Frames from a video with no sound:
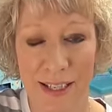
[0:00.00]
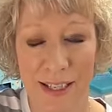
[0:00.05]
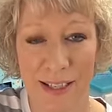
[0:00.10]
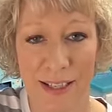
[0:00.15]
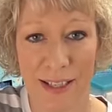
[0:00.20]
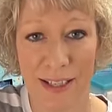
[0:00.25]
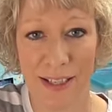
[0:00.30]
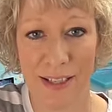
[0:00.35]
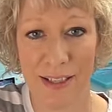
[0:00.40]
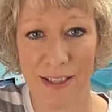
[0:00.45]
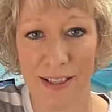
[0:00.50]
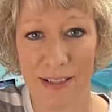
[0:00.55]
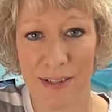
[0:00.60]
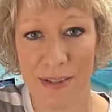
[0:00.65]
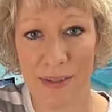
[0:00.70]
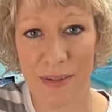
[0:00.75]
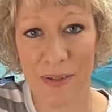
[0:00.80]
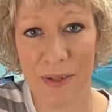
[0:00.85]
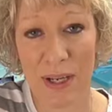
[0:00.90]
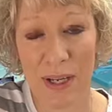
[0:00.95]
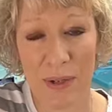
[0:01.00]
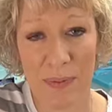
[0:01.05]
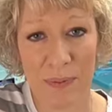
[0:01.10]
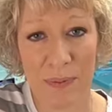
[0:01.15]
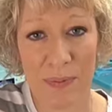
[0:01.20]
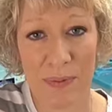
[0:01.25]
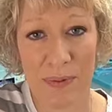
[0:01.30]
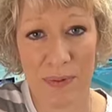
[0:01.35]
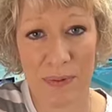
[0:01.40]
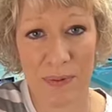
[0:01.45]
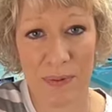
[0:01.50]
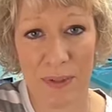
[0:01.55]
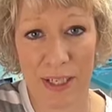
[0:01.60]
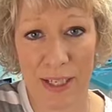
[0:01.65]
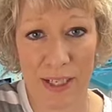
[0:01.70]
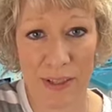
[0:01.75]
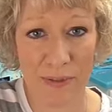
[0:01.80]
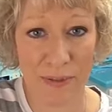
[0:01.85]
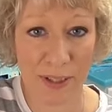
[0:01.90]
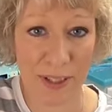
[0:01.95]
and I'm
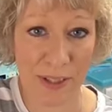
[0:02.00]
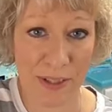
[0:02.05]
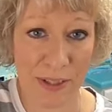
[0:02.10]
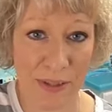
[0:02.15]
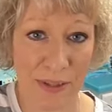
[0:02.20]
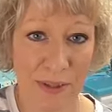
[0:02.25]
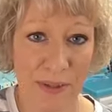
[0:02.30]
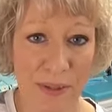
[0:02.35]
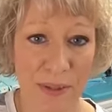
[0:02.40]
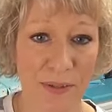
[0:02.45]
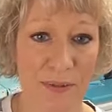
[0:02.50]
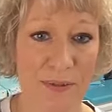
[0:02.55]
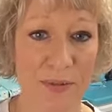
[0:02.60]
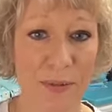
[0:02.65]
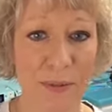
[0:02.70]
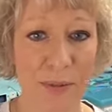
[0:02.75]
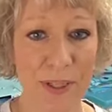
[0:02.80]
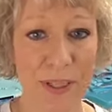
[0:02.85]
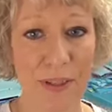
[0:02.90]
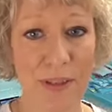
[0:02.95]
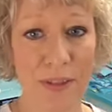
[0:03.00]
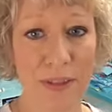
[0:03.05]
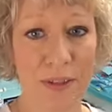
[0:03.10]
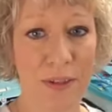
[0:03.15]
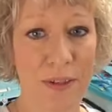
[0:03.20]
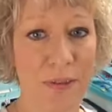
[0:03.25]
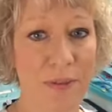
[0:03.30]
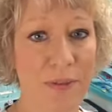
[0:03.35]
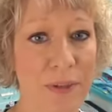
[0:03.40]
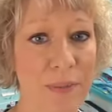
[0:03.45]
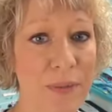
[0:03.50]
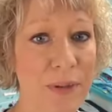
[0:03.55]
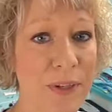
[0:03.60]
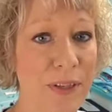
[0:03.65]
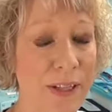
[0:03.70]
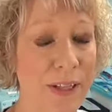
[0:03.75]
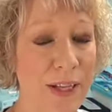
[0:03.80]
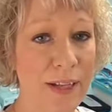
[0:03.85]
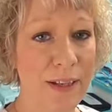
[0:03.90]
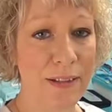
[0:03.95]
getting ready to start filming the November
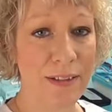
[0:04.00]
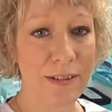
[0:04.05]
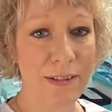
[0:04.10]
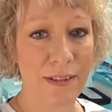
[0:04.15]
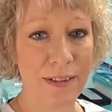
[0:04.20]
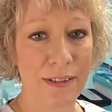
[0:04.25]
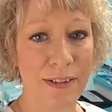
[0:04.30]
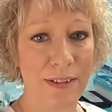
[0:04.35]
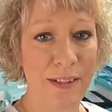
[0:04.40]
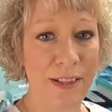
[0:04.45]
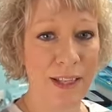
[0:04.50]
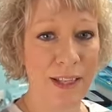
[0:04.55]
class.